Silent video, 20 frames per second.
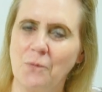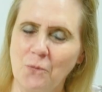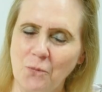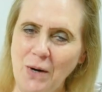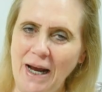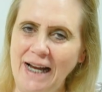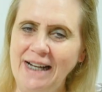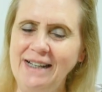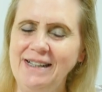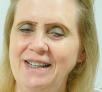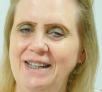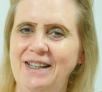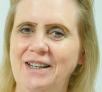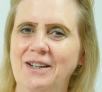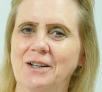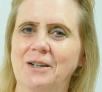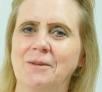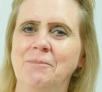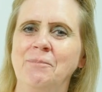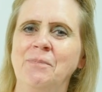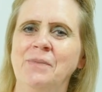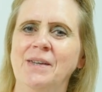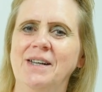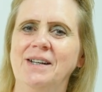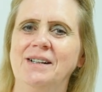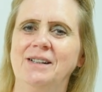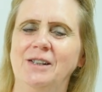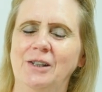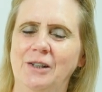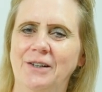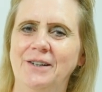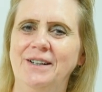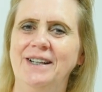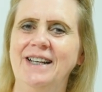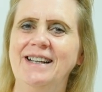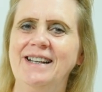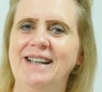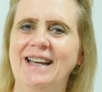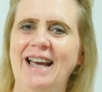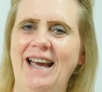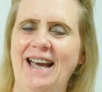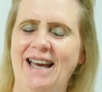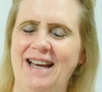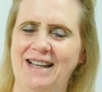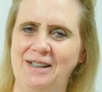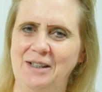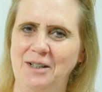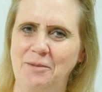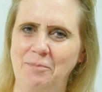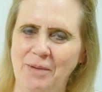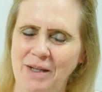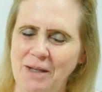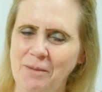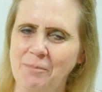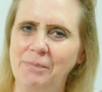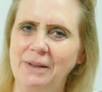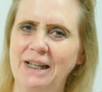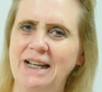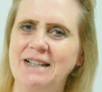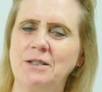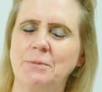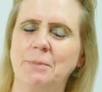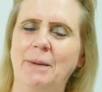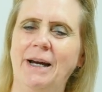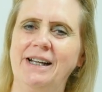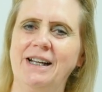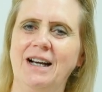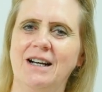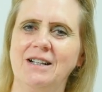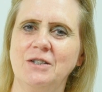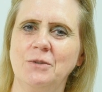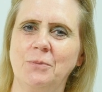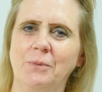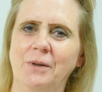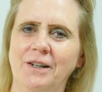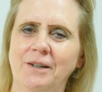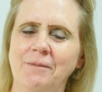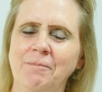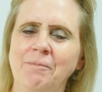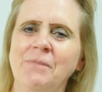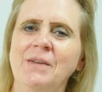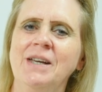right here learning and being blessed by God's Word.